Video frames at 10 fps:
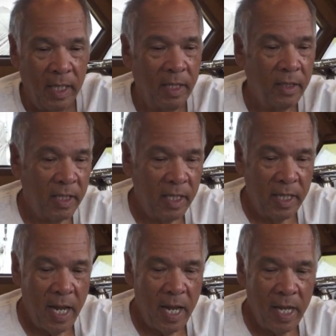Other than
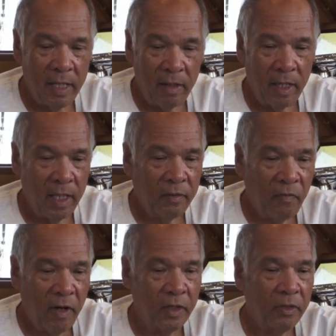that, as
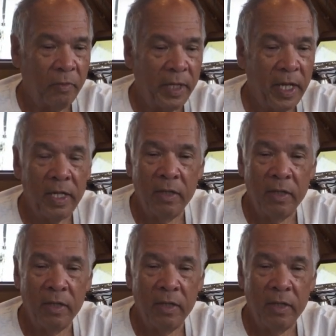far as rigging